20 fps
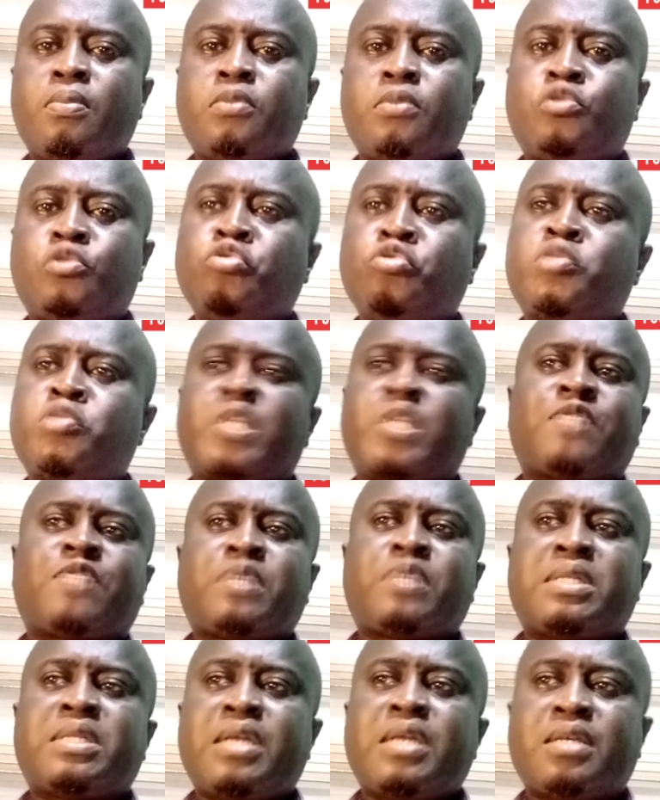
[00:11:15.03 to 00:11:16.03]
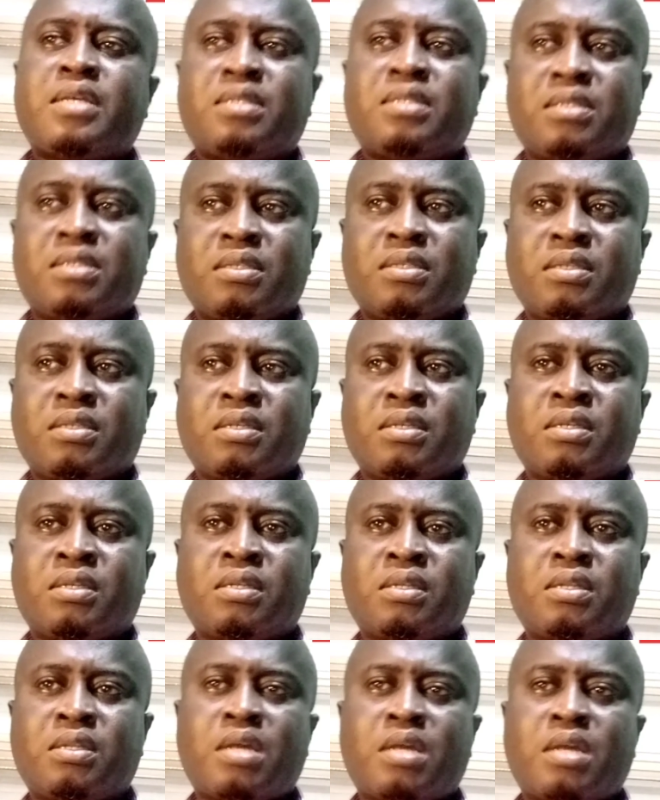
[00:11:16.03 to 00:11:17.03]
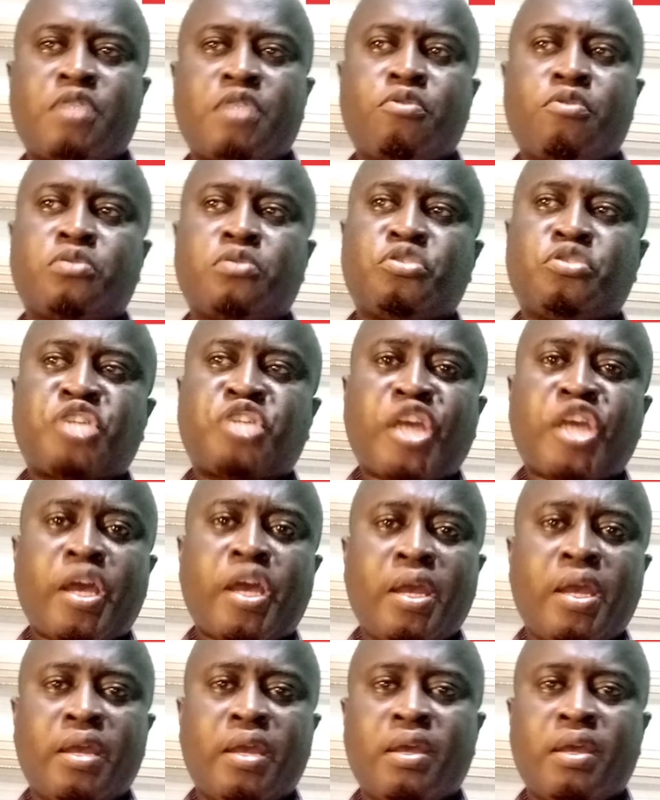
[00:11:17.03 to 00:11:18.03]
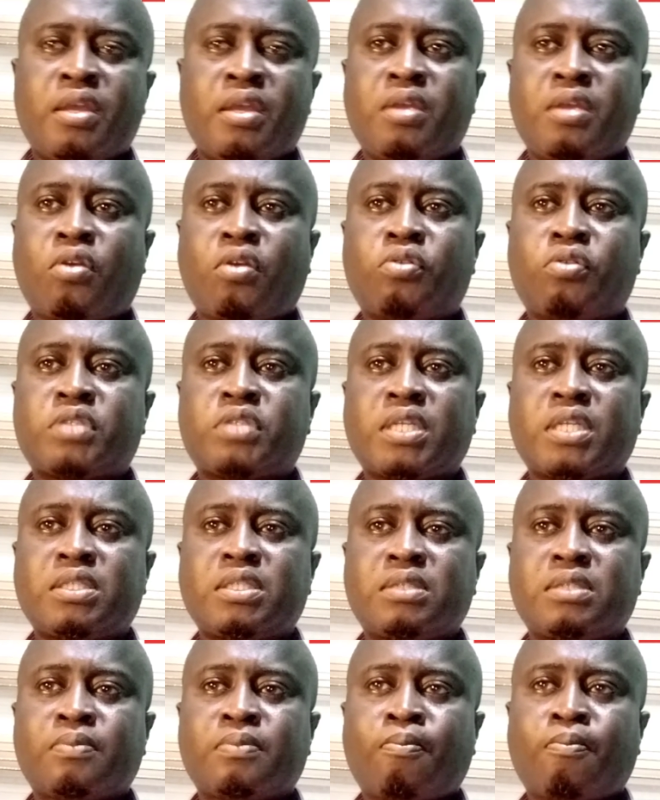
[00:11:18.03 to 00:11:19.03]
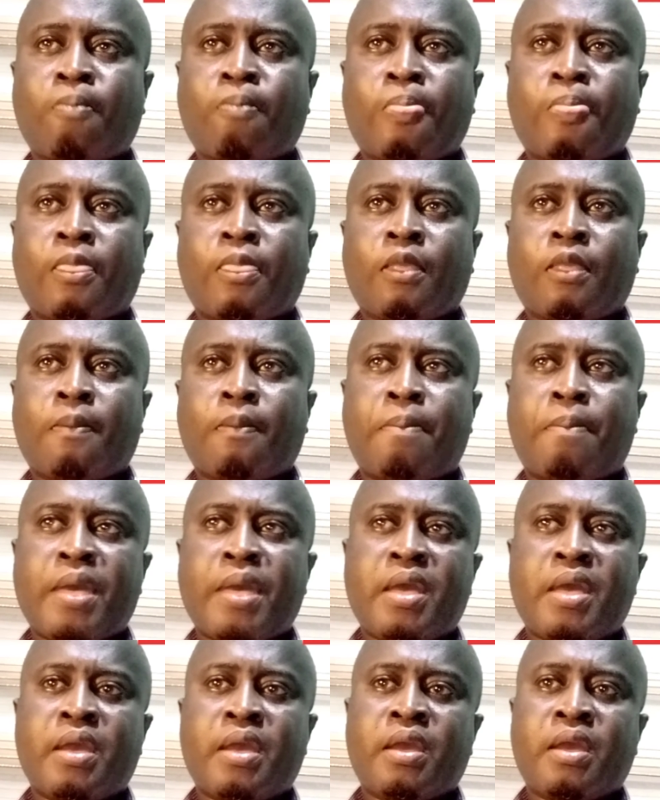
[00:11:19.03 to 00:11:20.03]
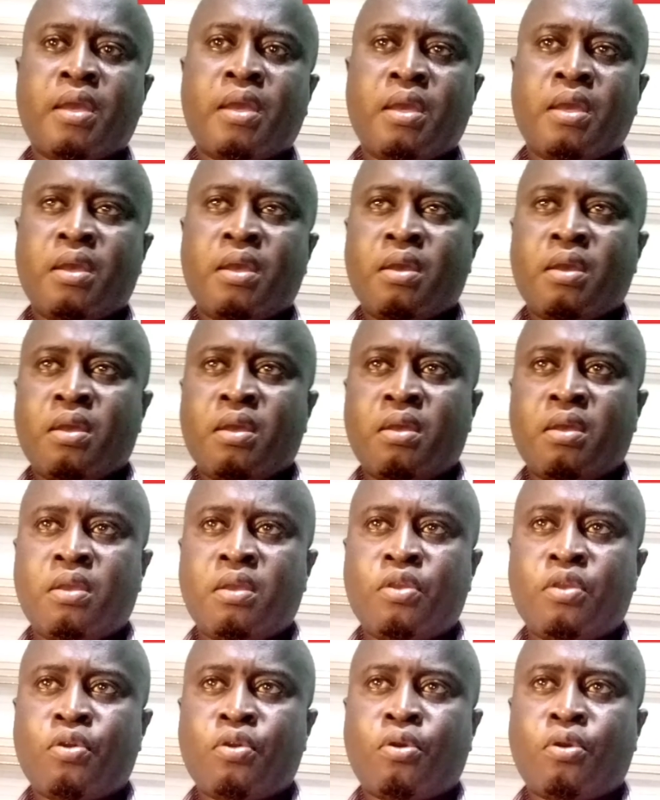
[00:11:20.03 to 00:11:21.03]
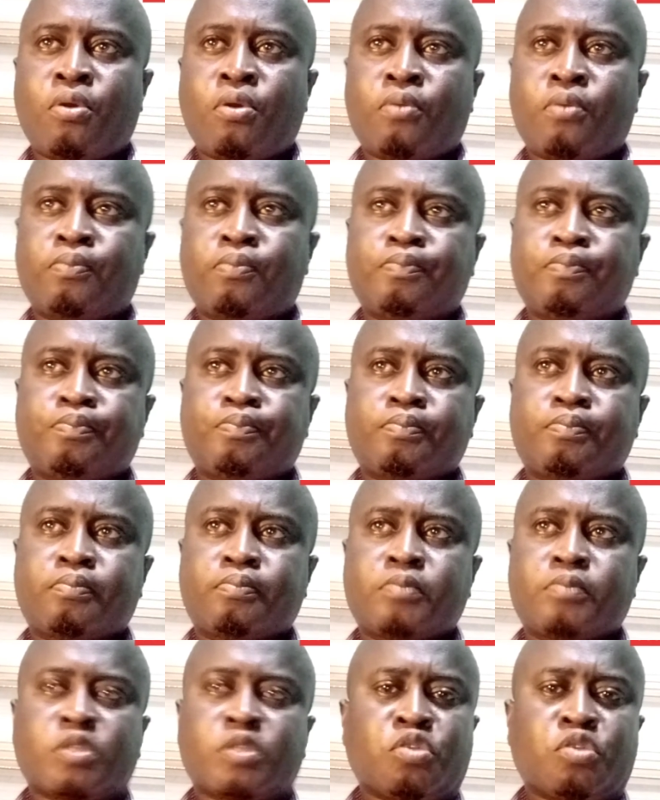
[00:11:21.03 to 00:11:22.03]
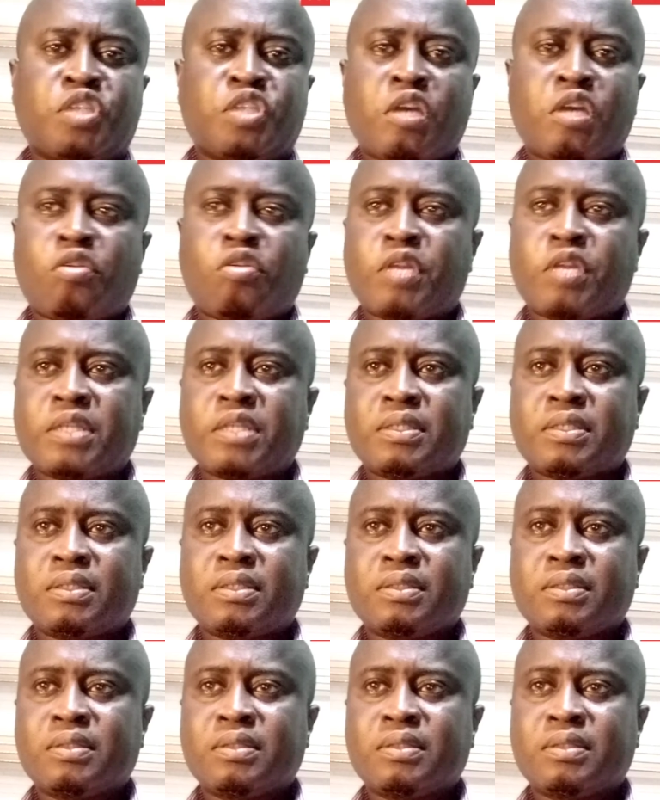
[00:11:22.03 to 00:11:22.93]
Choose specific days that you want to share your content per your social audit,